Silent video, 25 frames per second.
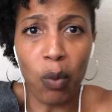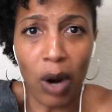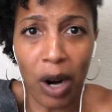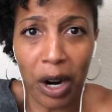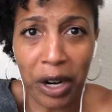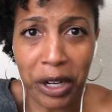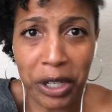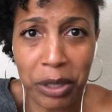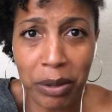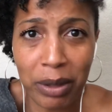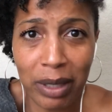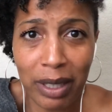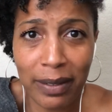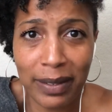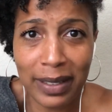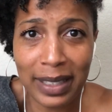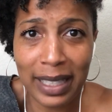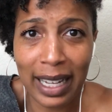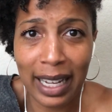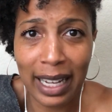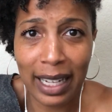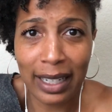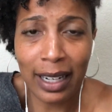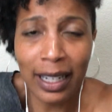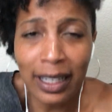Are you living
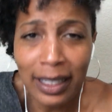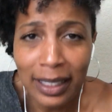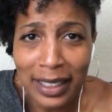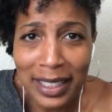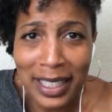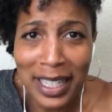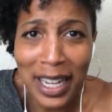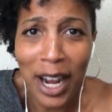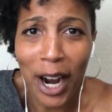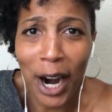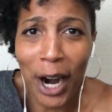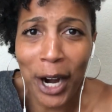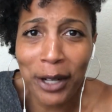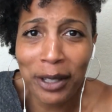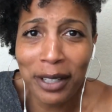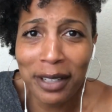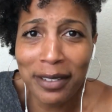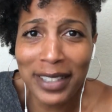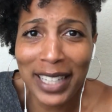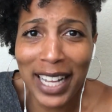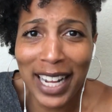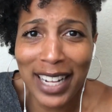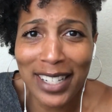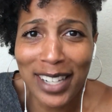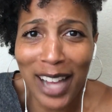that
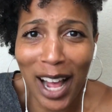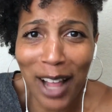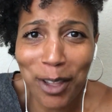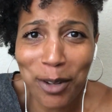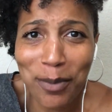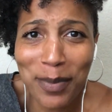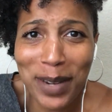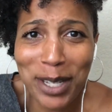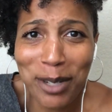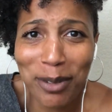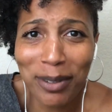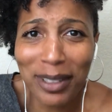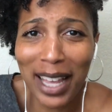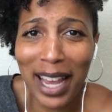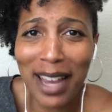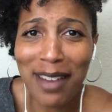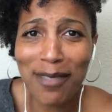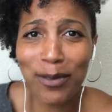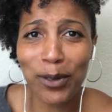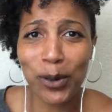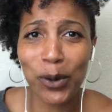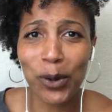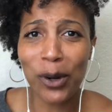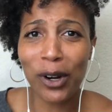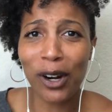dollar menu life,
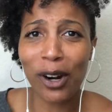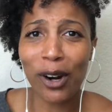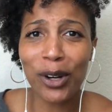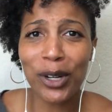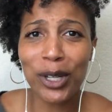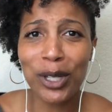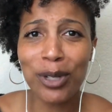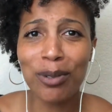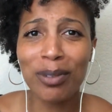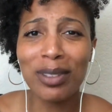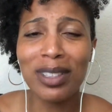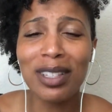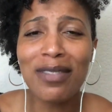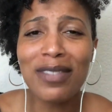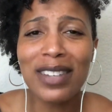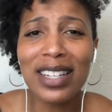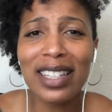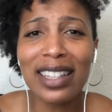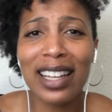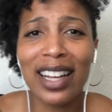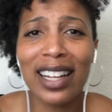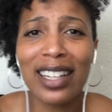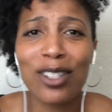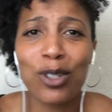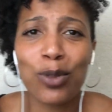or are you
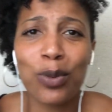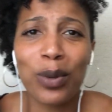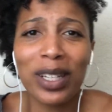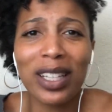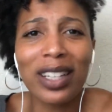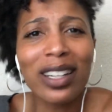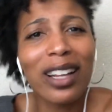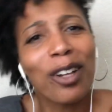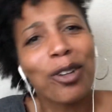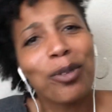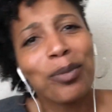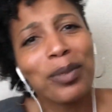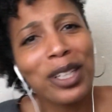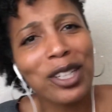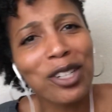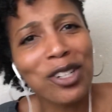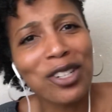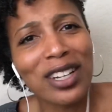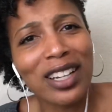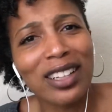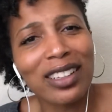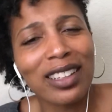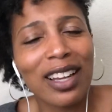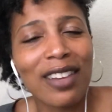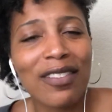living that $20
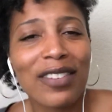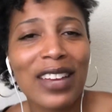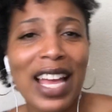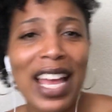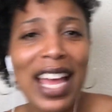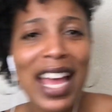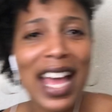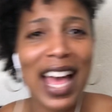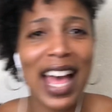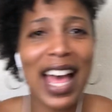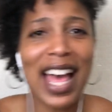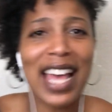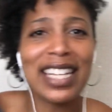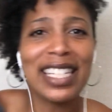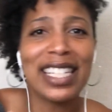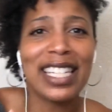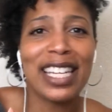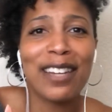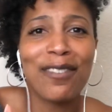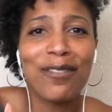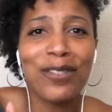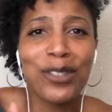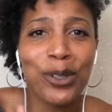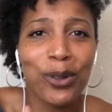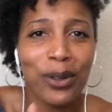milkshake life? And
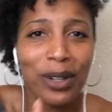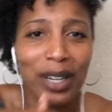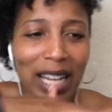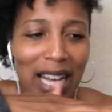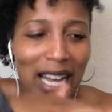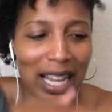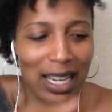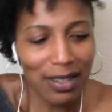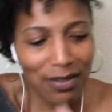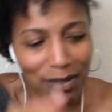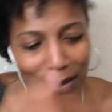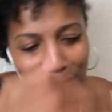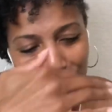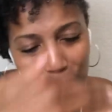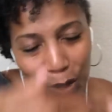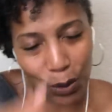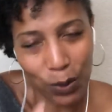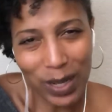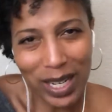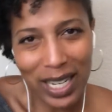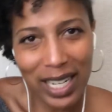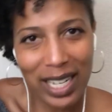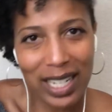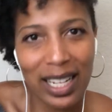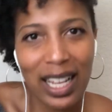if you're kind of in
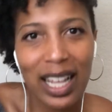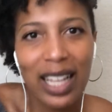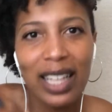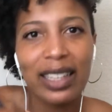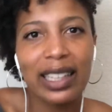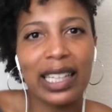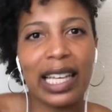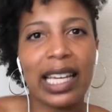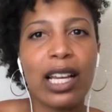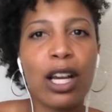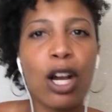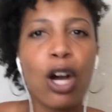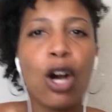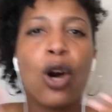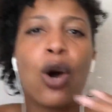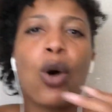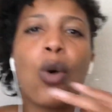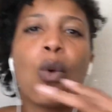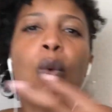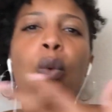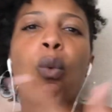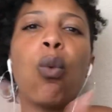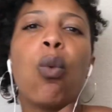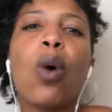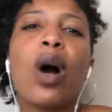between, like
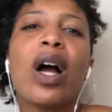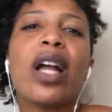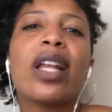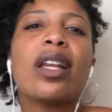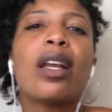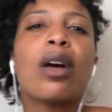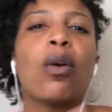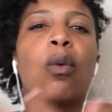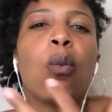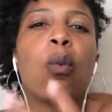what